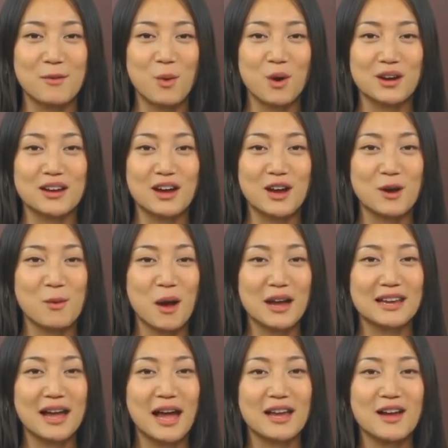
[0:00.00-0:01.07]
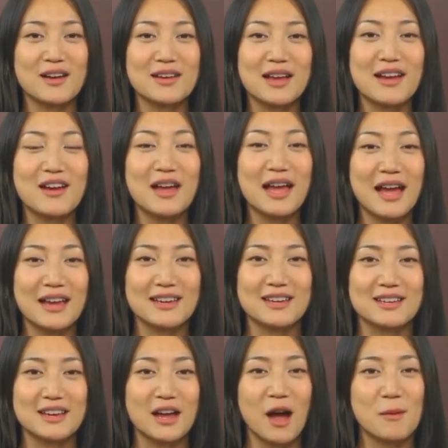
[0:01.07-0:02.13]
Ordinary white light, on the other hand,
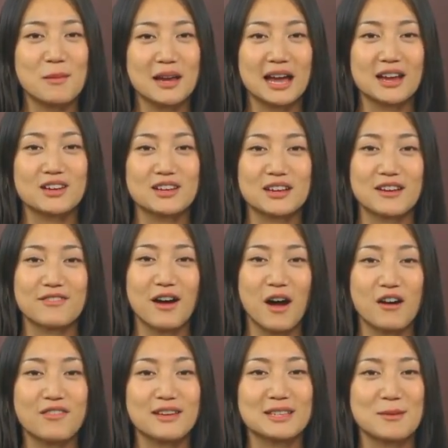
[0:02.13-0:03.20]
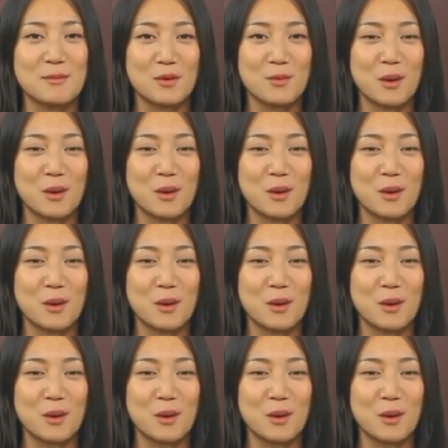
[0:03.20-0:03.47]
is a combination of all visible